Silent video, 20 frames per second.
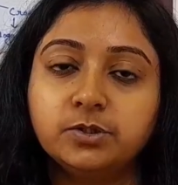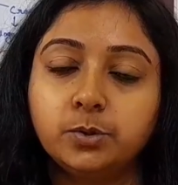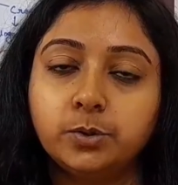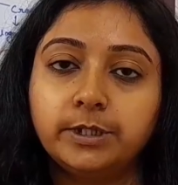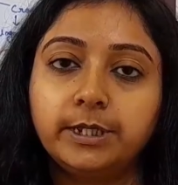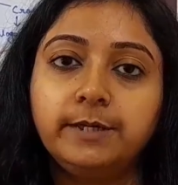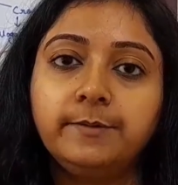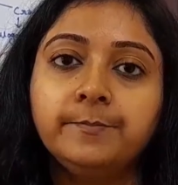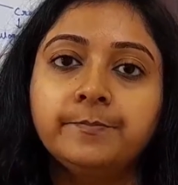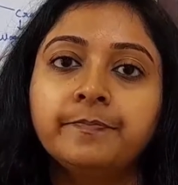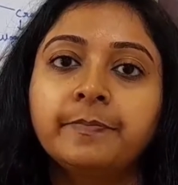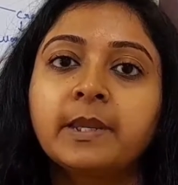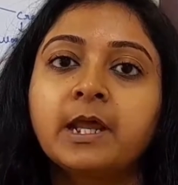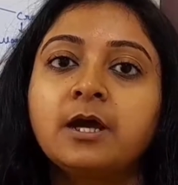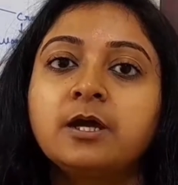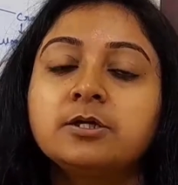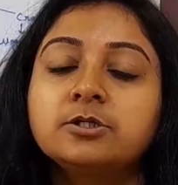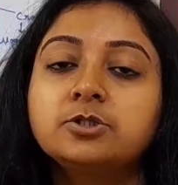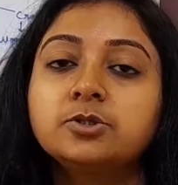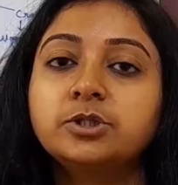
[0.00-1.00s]
Okay,
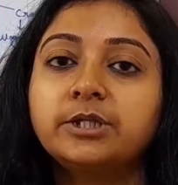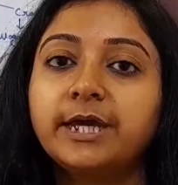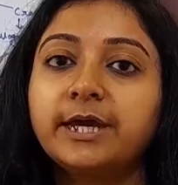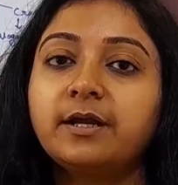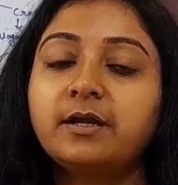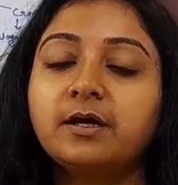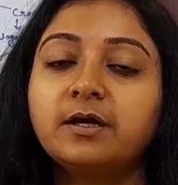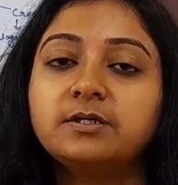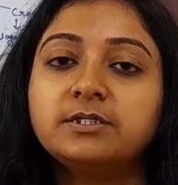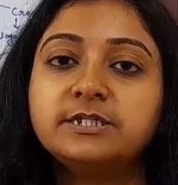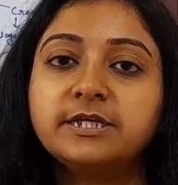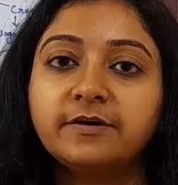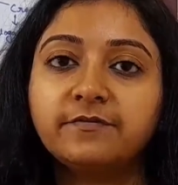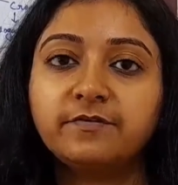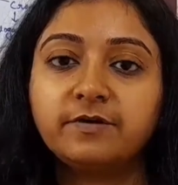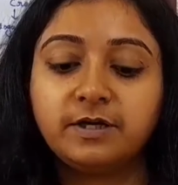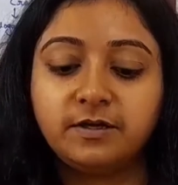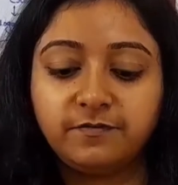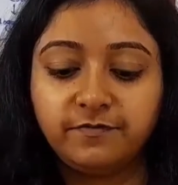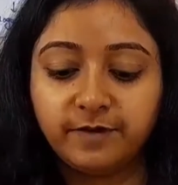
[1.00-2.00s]
so there are
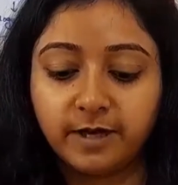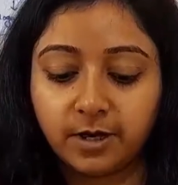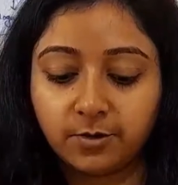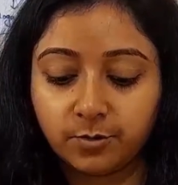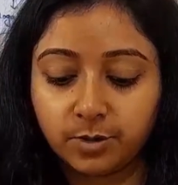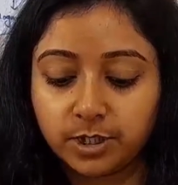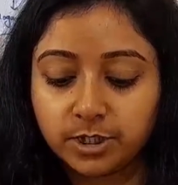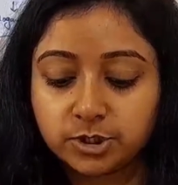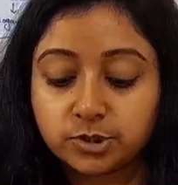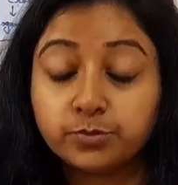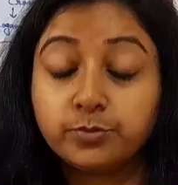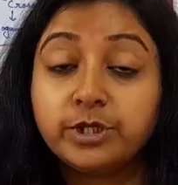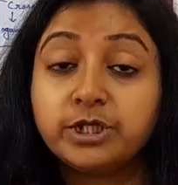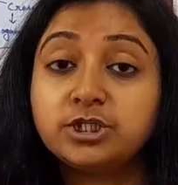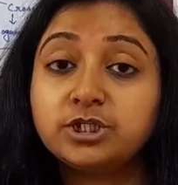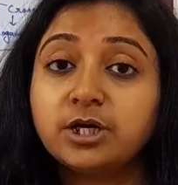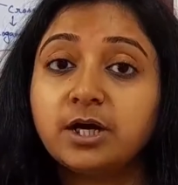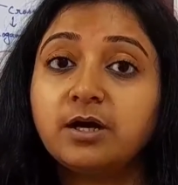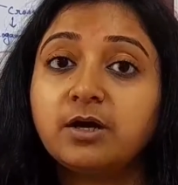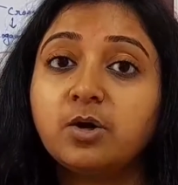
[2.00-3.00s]
several flowers
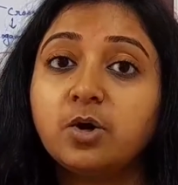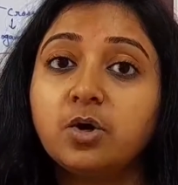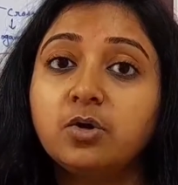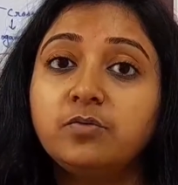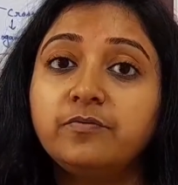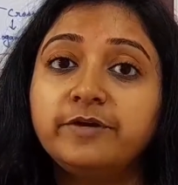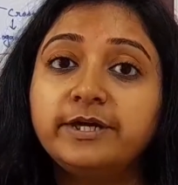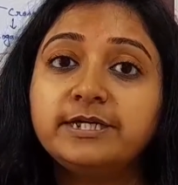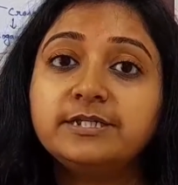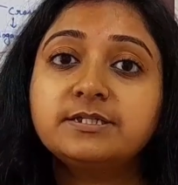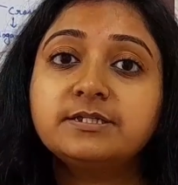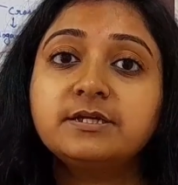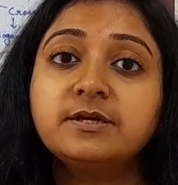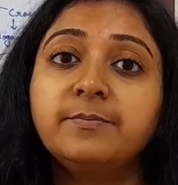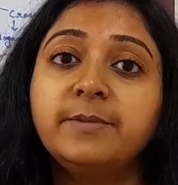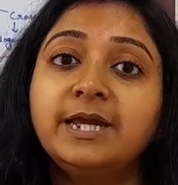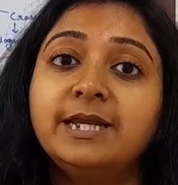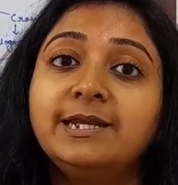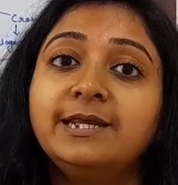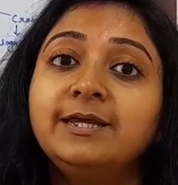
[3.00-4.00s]
which are always
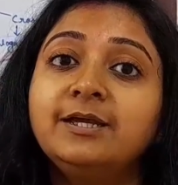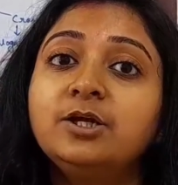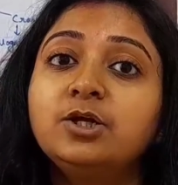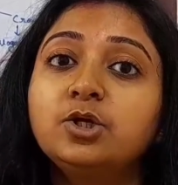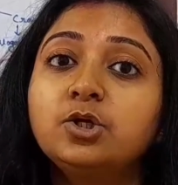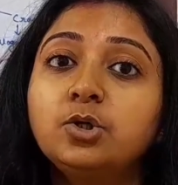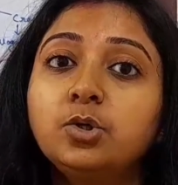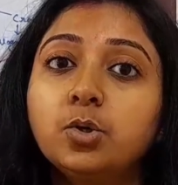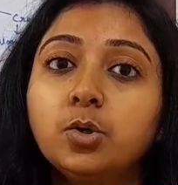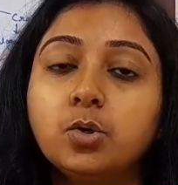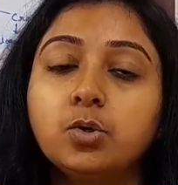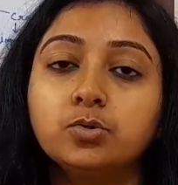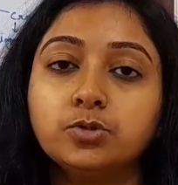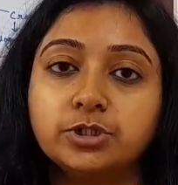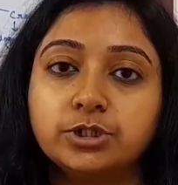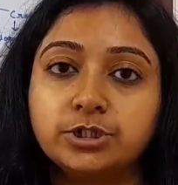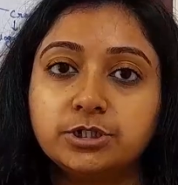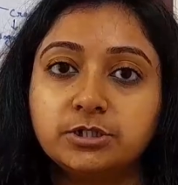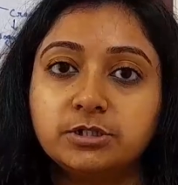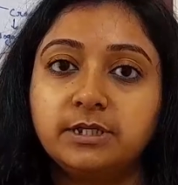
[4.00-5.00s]
remaining
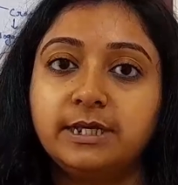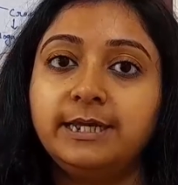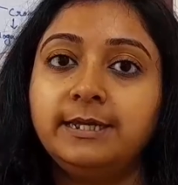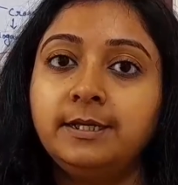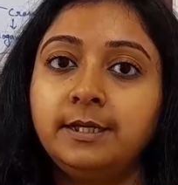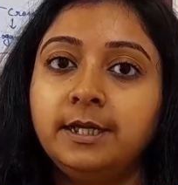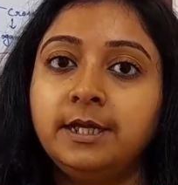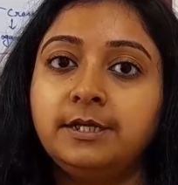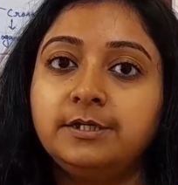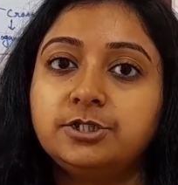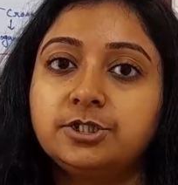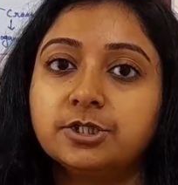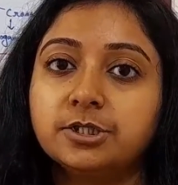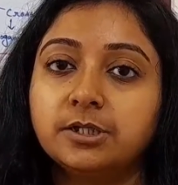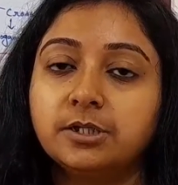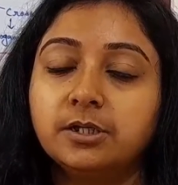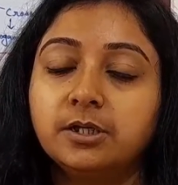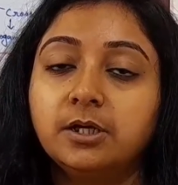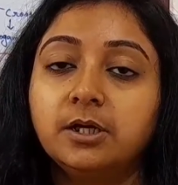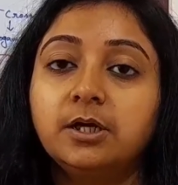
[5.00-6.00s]
closed in
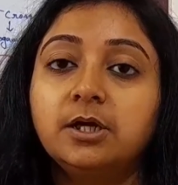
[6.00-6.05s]
nature.